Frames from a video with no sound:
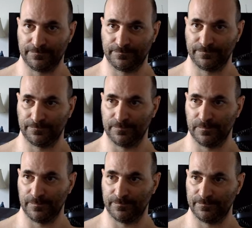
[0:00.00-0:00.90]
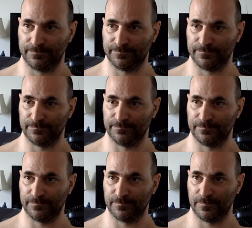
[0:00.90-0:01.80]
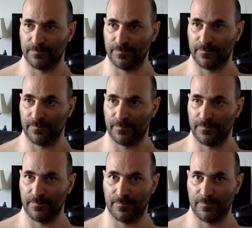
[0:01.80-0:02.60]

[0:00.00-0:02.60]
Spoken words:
Nobody speaks.